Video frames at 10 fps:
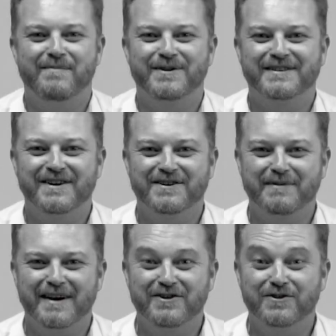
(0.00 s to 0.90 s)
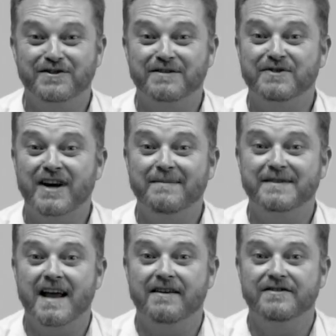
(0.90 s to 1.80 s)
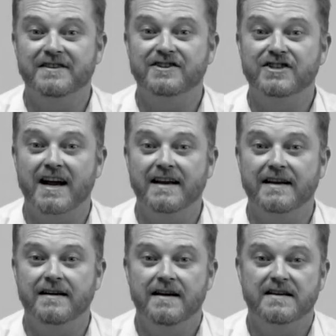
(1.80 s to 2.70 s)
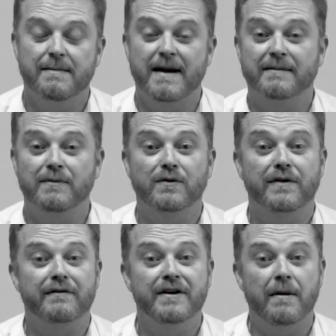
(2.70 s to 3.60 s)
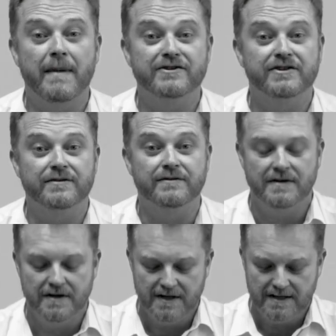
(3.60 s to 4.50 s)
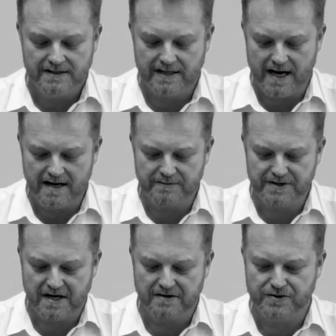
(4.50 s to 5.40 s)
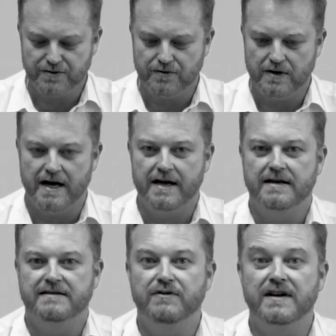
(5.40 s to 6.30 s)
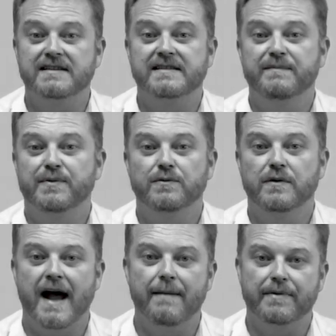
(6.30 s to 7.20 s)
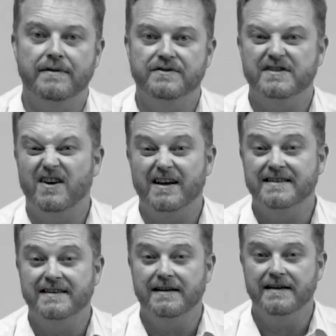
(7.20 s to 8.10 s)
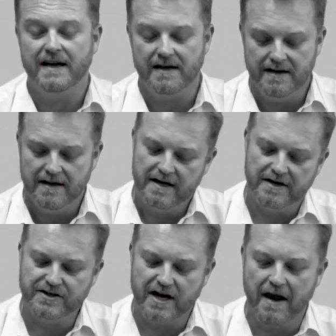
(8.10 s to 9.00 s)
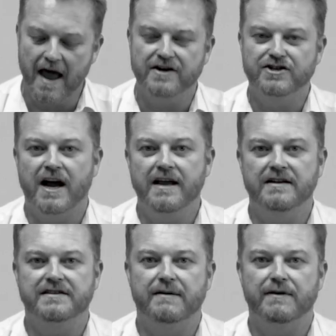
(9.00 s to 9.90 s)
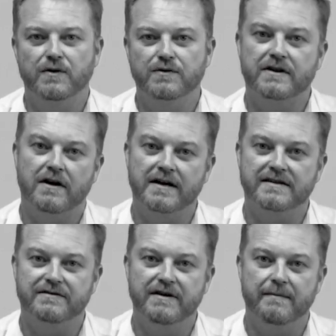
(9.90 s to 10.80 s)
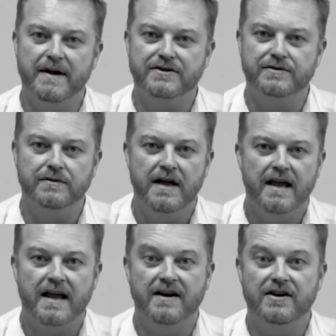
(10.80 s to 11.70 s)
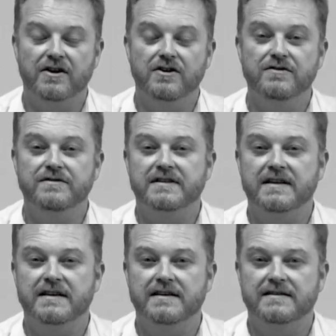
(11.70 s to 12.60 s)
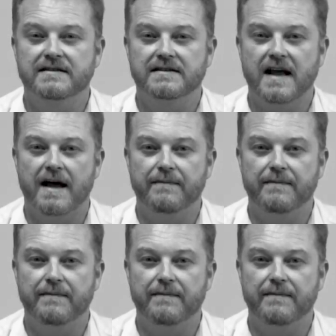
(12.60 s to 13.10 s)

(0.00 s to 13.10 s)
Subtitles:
boys and girls, we're going to draw some shapes now using shading to make them look three-dimensional. Today I'm just going to draw a really simple cup, just like a cylinder, and show you how to shade it so it looks like it's three-dimensional, and you can use this